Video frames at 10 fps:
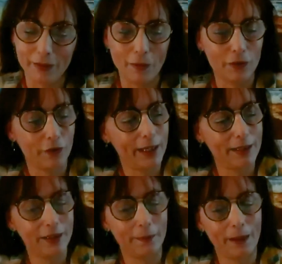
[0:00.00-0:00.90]
they're all trying
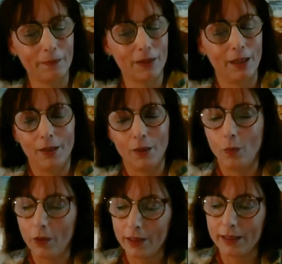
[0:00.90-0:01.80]
to perhaps
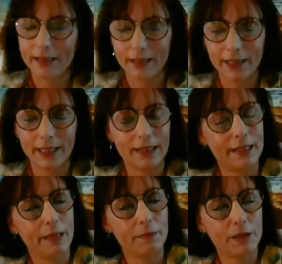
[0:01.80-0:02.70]
work and study in the
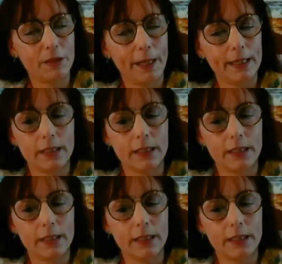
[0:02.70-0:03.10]
same space.